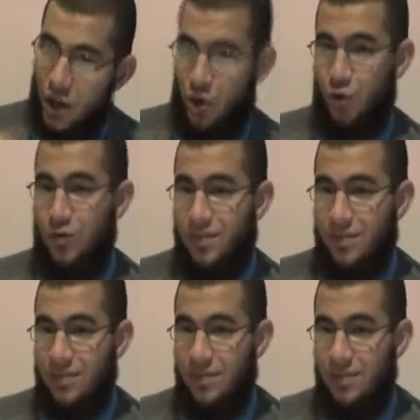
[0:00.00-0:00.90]
an issue?
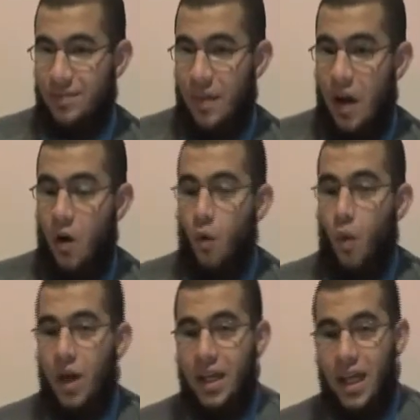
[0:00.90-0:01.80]

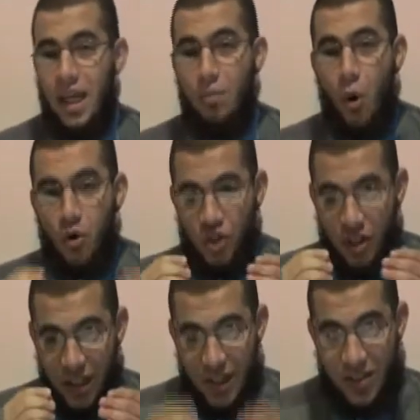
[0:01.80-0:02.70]
When the
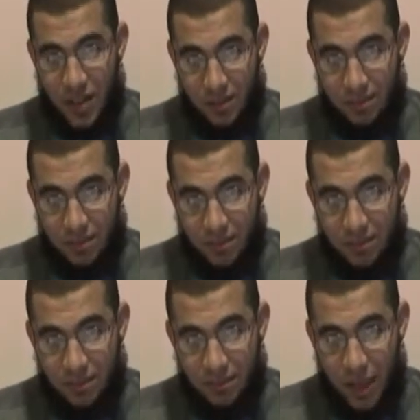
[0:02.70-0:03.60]
emotionalism
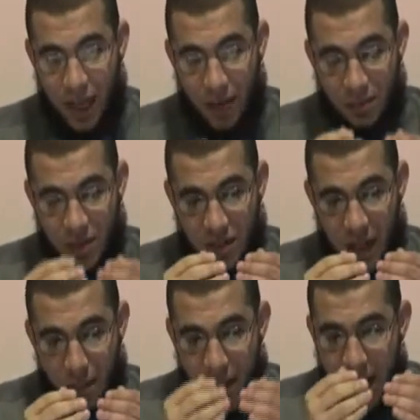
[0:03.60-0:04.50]

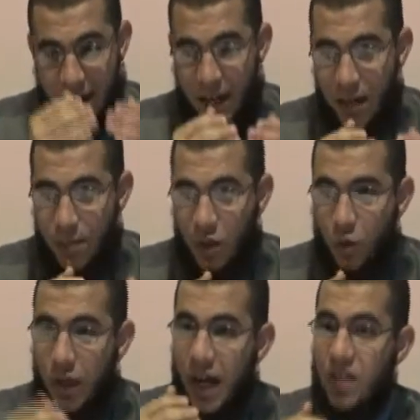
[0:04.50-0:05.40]
becomes a barrier
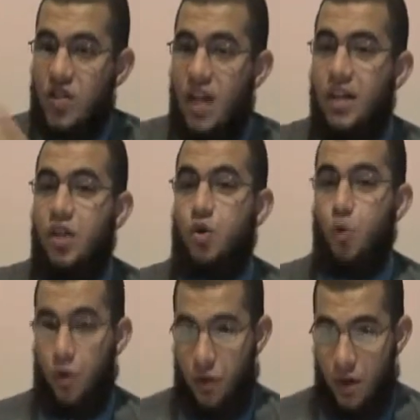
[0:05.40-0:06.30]
between us and the
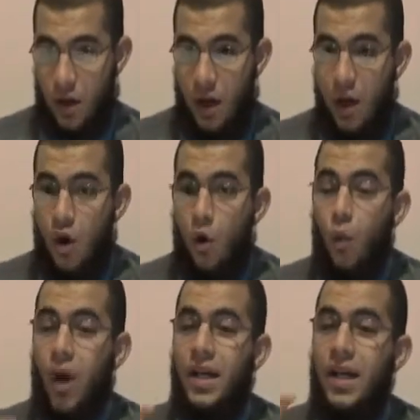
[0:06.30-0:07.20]
truth.
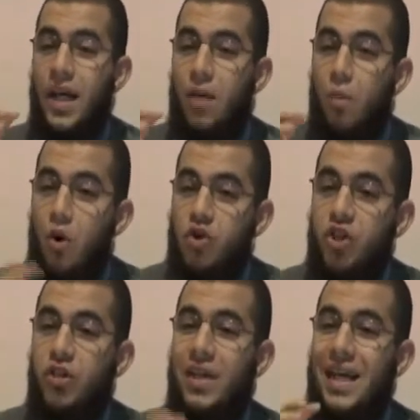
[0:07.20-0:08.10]
When the
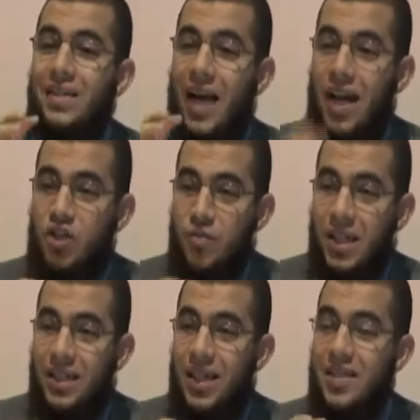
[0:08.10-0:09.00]
emotional
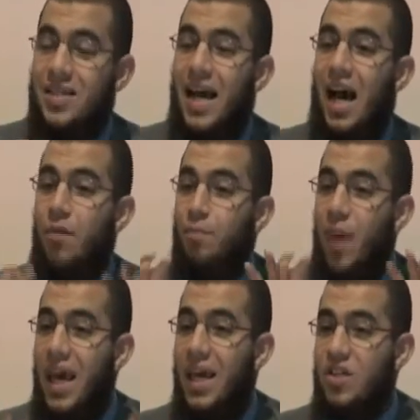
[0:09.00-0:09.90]
attachment is
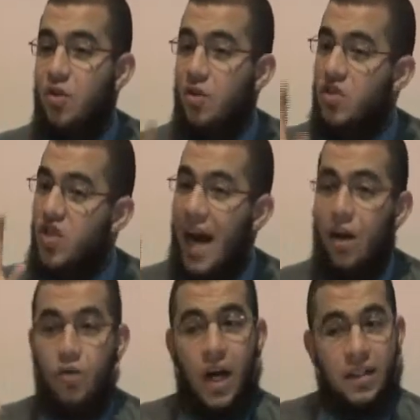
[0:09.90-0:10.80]
not based on
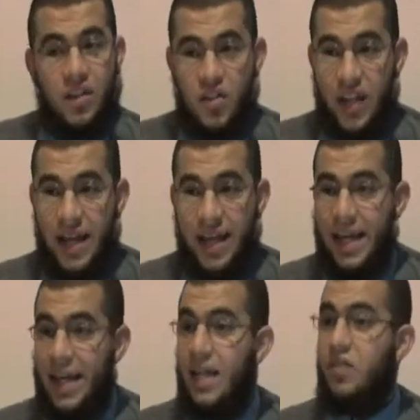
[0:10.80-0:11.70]
sound
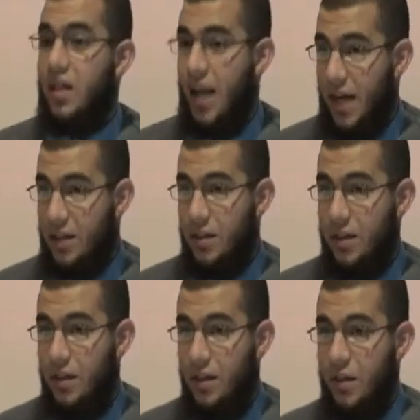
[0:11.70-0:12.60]
understanding and intellect,
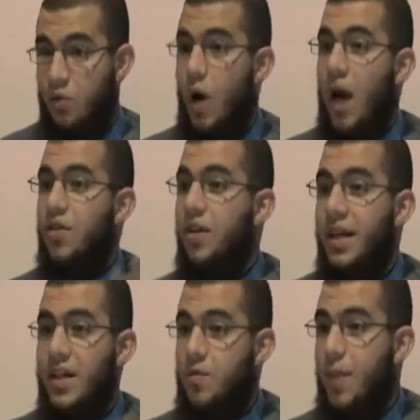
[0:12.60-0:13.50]
rather
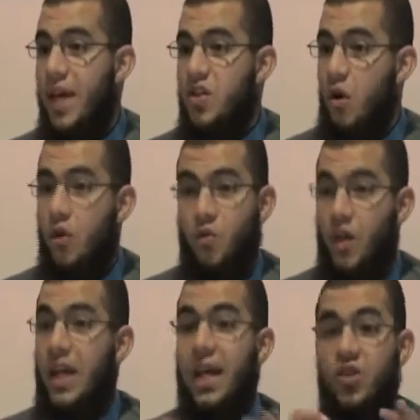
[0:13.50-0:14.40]
it is based
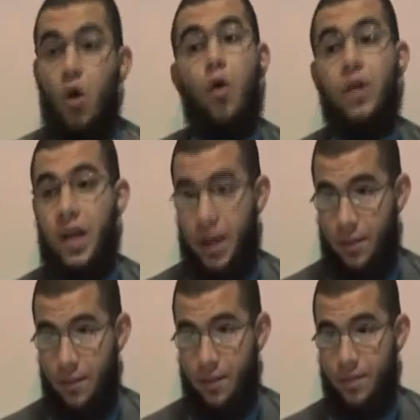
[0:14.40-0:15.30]
on feelings
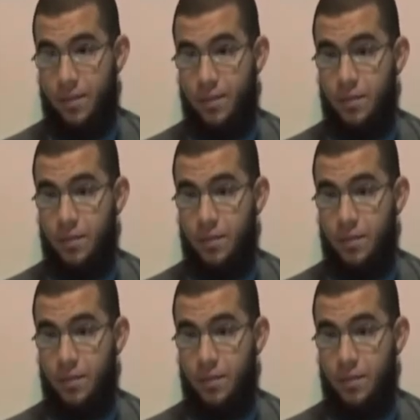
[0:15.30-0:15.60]
only.